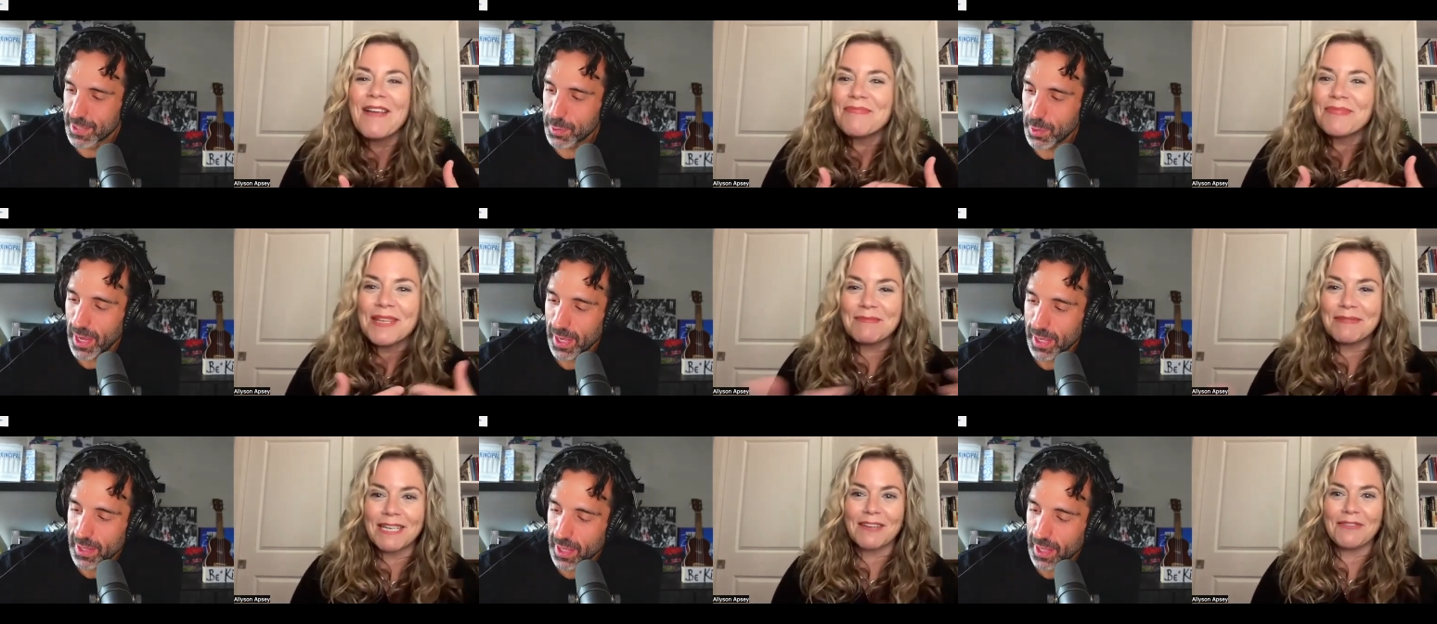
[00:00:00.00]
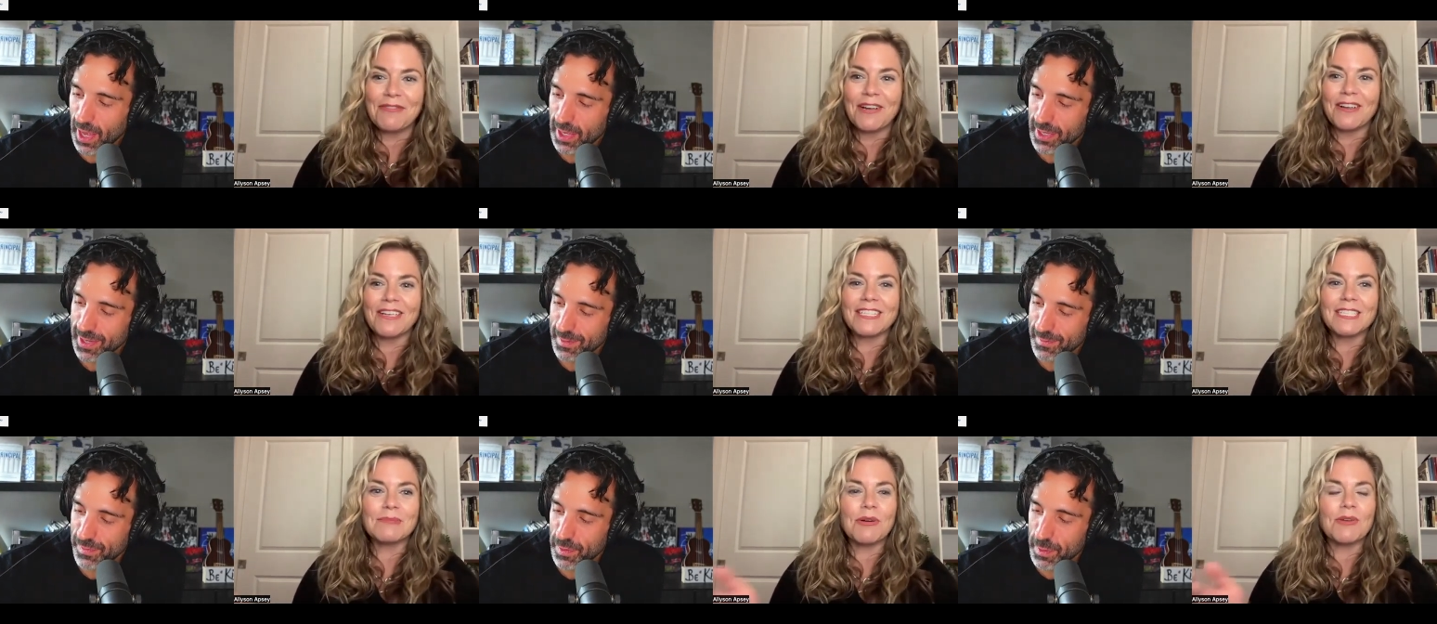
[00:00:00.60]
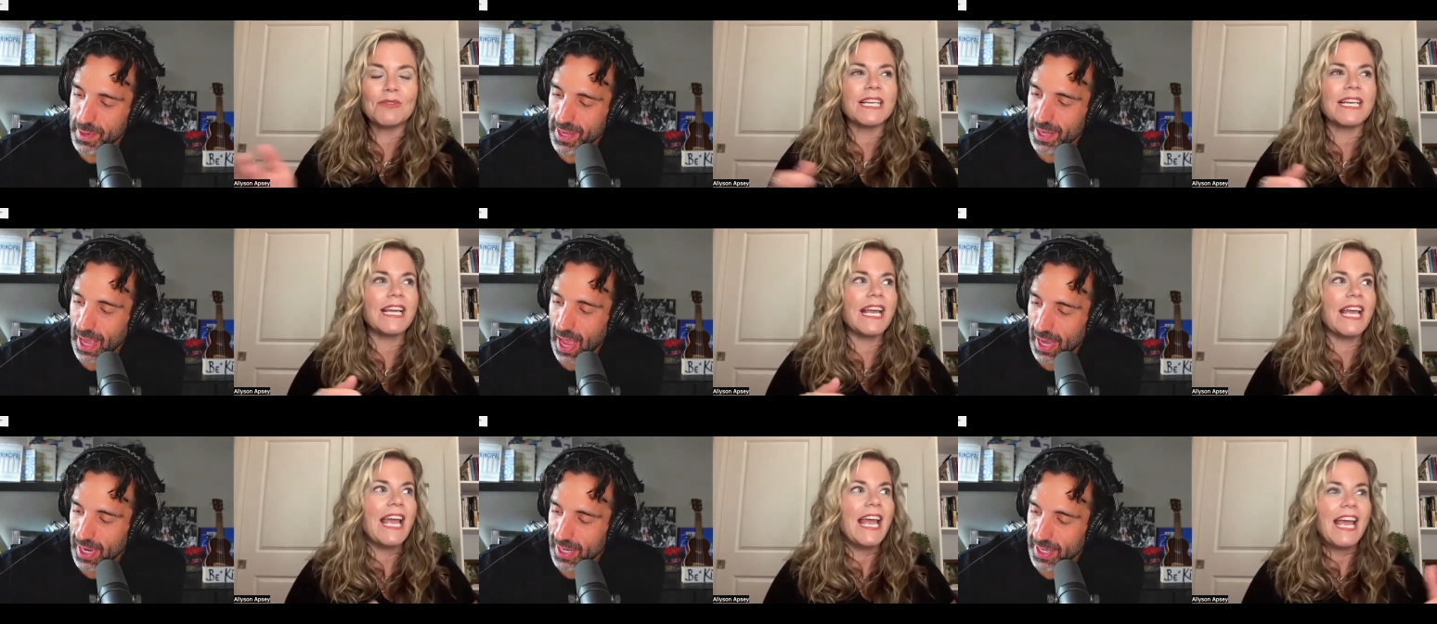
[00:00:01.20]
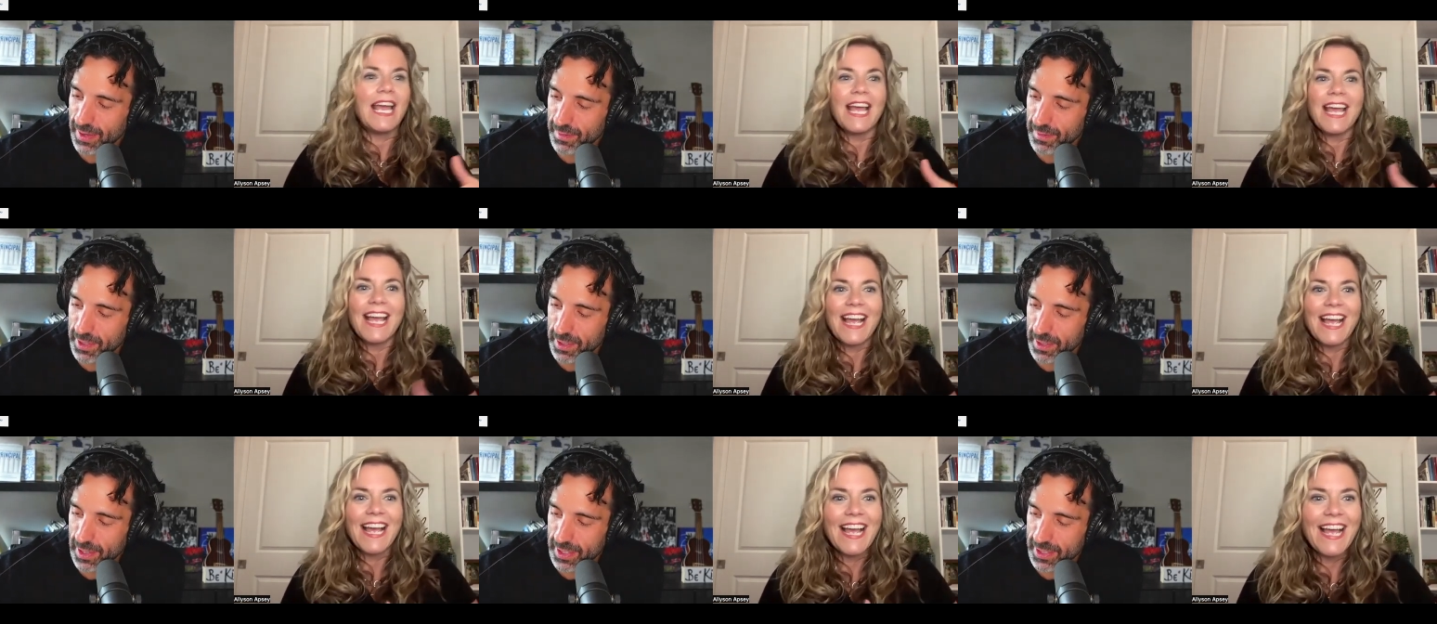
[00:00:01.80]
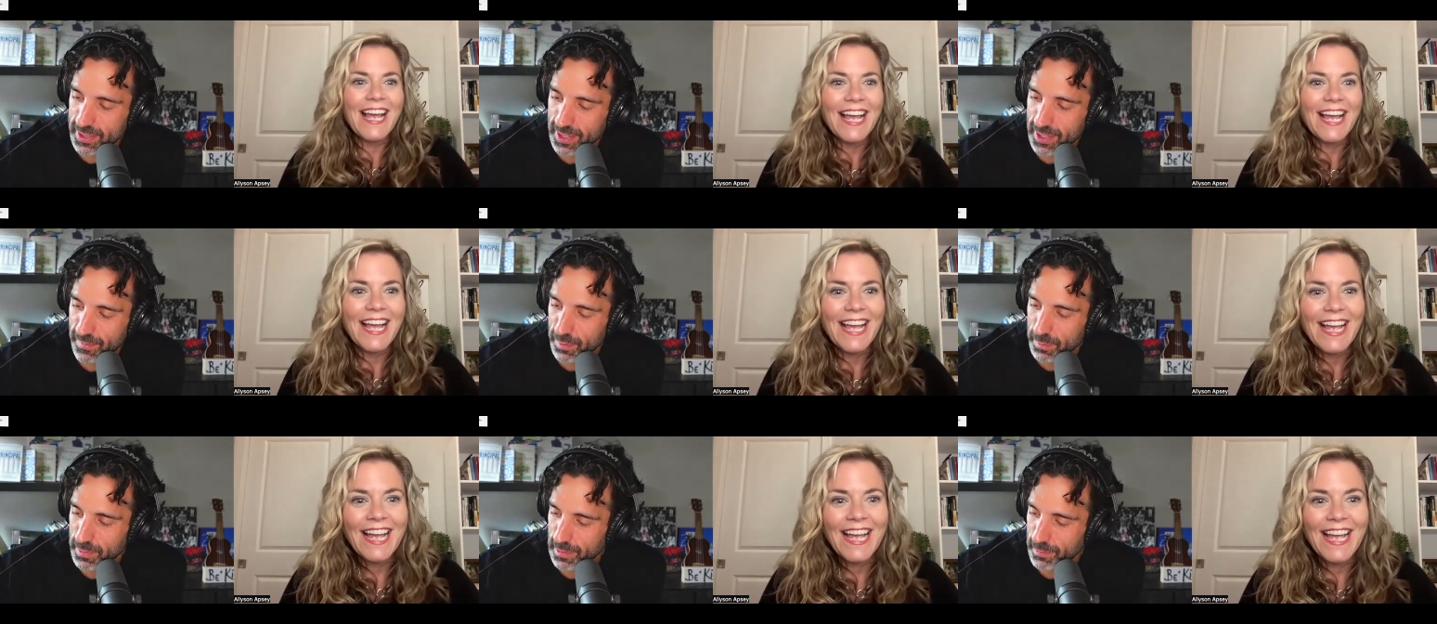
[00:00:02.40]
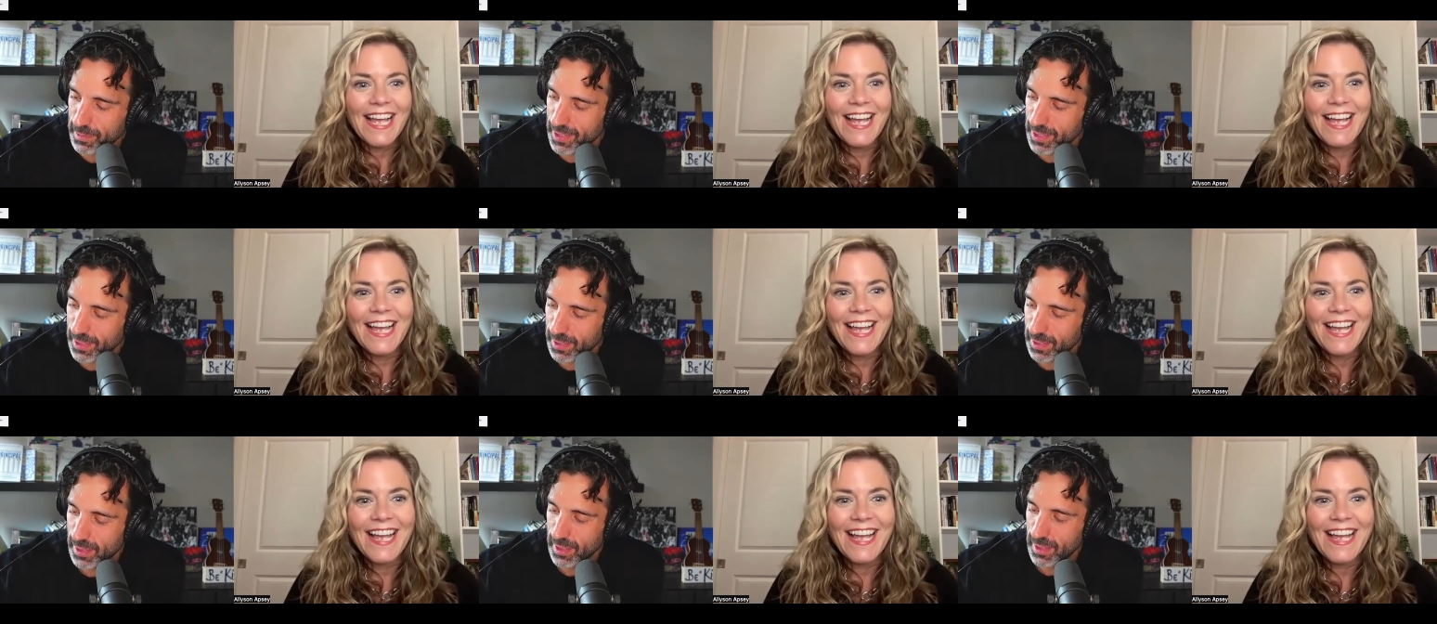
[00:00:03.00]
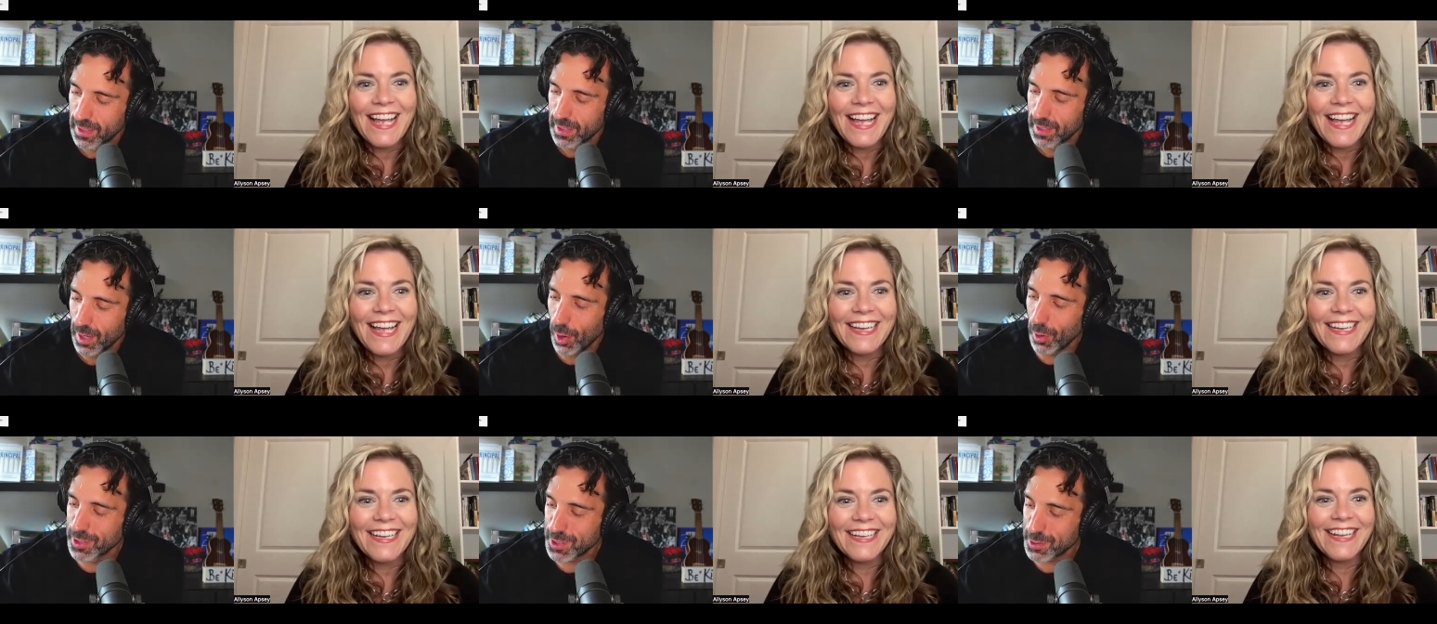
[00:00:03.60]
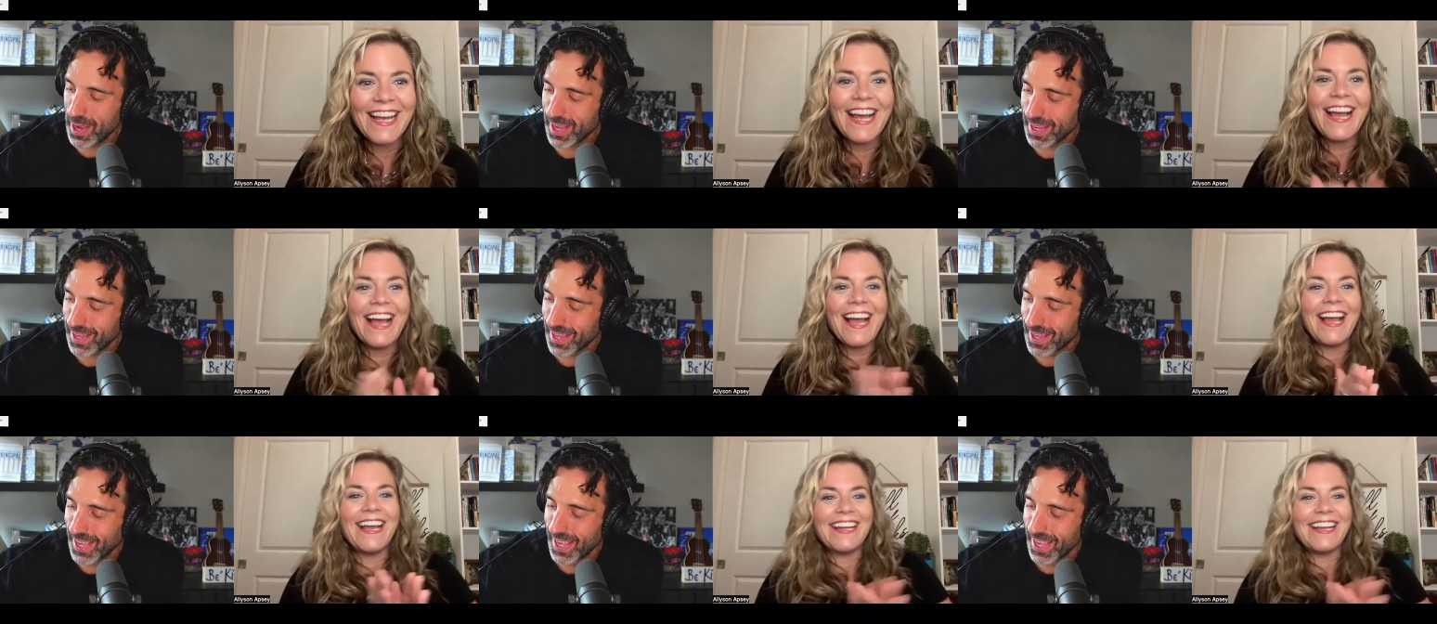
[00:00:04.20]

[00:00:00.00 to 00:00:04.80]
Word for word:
Speaker 1: right. But I, I for me, I gotta give it. You, you, said for me reading. Oh, just wait. Yeah.